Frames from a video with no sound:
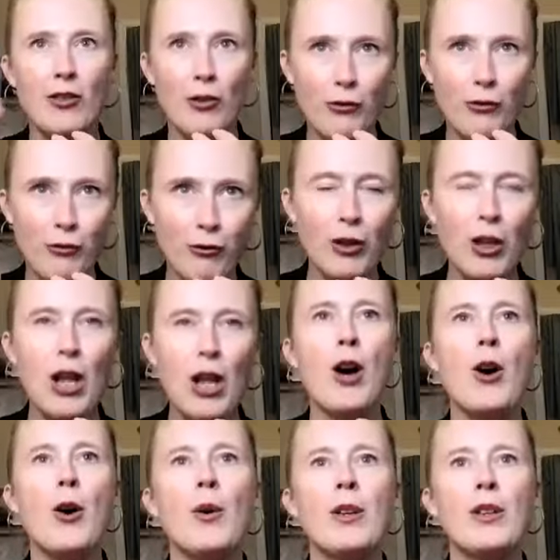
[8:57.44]
your
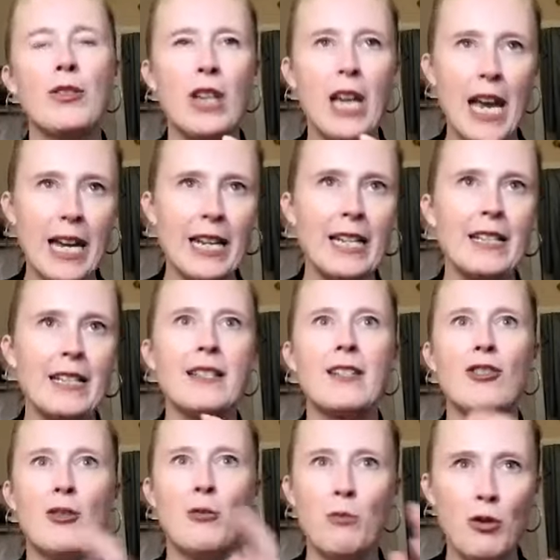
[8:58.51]
flow and your cadence
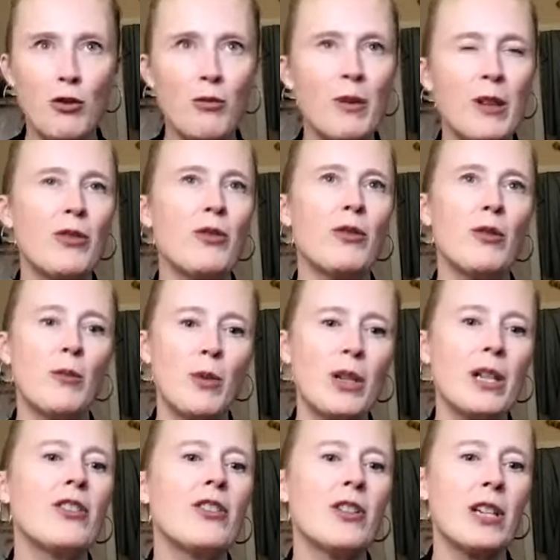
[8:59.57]
and your movement through the book
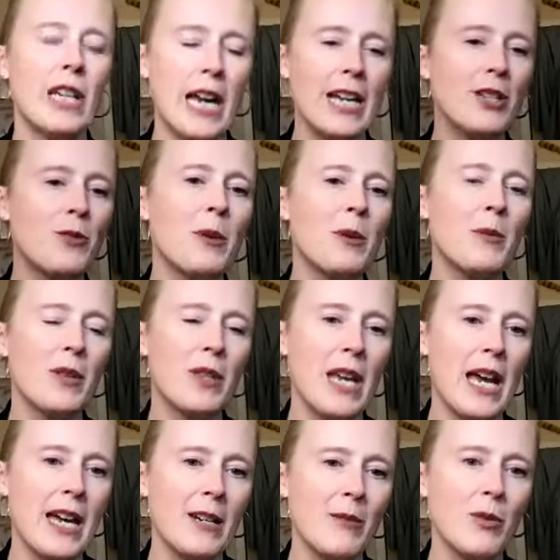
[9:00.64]
and your engagement with the
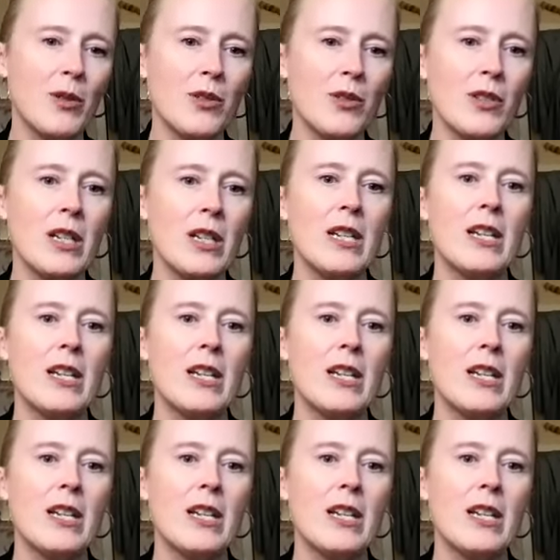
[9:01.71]
animals,